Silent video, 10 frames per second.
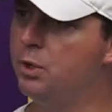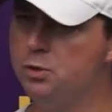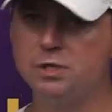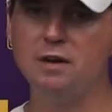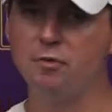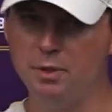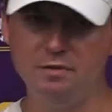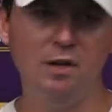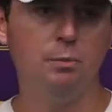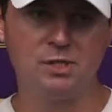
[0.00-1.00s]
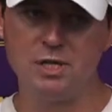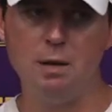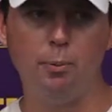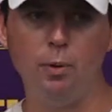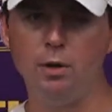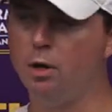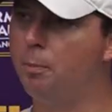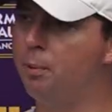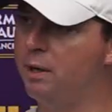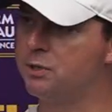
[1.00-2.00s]
We use that from a development standpoint on
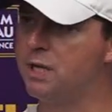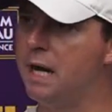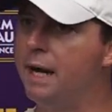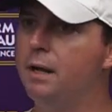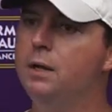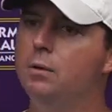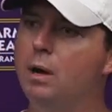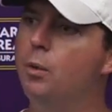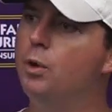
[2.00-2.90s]
our player side, right?